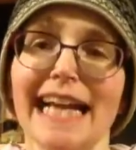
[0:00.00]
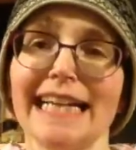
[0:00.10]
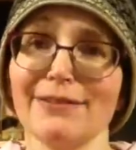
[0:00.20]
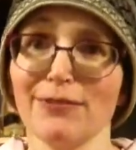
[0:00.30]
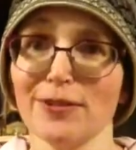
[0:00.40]

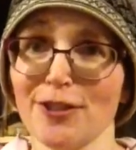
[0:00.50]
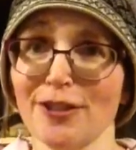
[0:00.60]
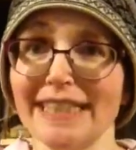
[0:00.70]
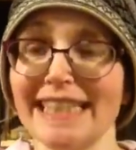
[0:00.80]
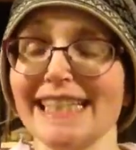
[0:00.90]
And
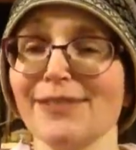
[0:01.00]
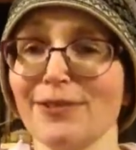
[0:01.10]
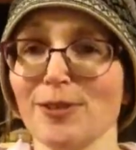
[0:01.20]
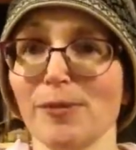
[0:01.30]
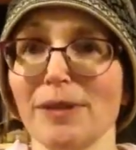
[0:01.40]
unfortunately, this
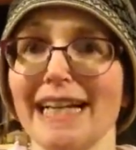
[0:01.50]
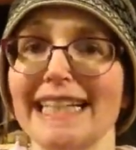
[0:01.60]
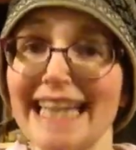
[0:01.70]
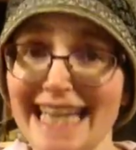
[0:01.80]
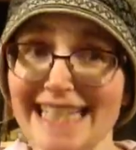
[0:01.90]
first one,
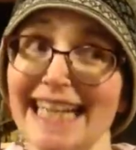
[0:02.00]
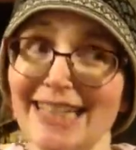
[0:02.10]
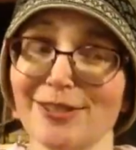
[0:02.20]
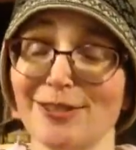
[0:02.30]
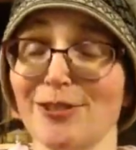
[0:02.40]
I can't
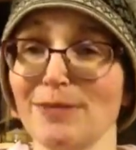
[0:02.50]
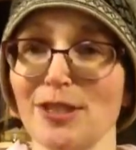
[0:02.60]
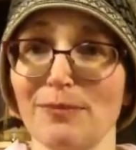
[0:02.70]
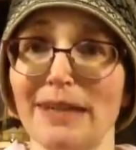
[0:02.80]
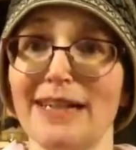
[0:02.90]
tell you too
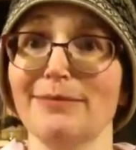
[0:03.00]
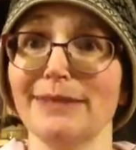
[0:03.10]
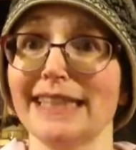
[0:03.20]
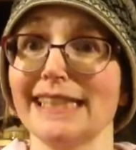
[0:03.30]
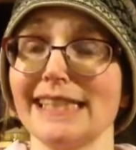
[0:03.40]
much about
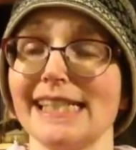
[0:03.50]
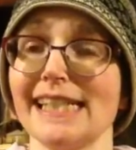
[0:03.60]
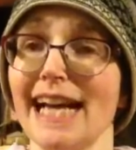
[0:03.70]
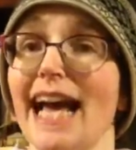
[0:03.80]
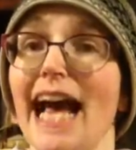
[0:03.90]

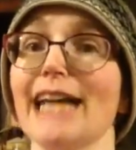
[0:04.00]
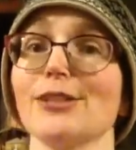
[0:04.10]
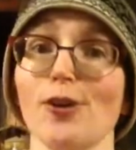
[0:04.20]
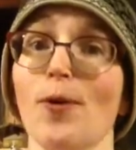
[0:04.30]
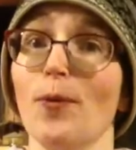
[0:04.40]
because I
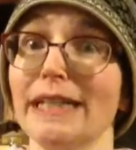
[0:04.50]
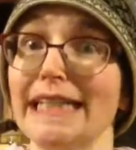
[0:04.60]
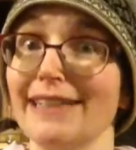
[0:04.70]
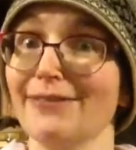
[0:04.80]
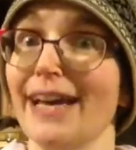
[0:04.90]
don't want to
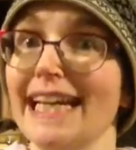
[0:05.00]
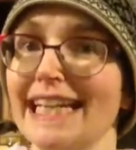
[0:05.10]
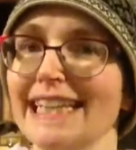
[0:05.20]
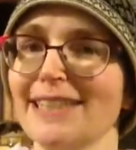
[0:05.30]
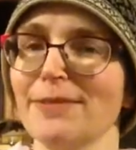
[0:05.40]
give
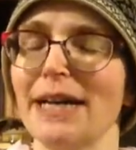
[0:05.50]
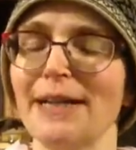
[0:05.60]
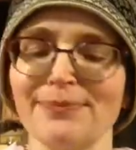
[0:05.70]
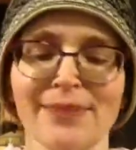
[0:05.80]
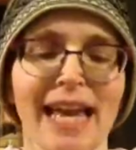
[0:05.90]
anything
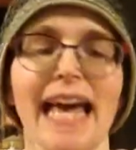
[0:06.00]
away.